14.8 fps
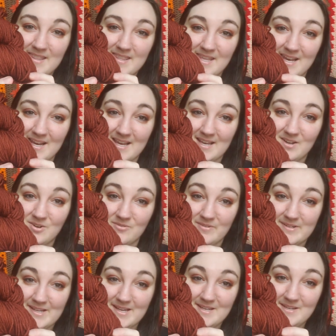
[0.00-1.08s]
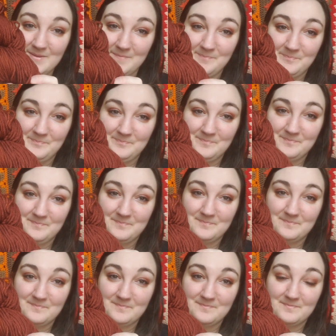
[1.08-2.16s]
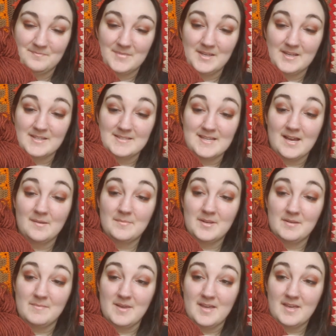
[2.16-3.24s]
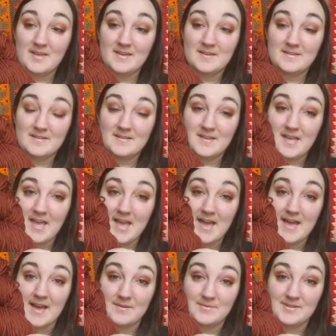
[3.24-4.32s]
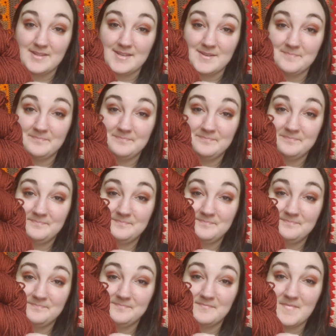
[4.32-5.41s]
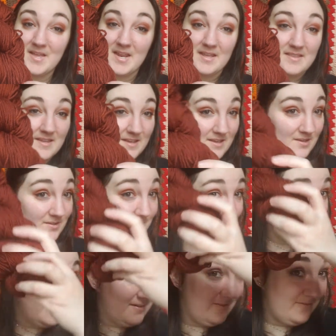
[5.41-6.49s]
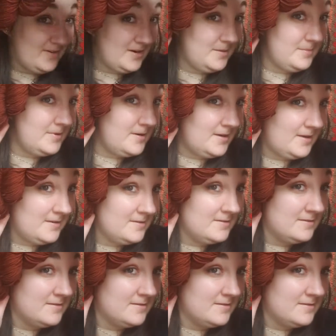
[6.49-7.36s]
that I overdyed it, because now I'm going to make a hat with it. I think it'll be very pretty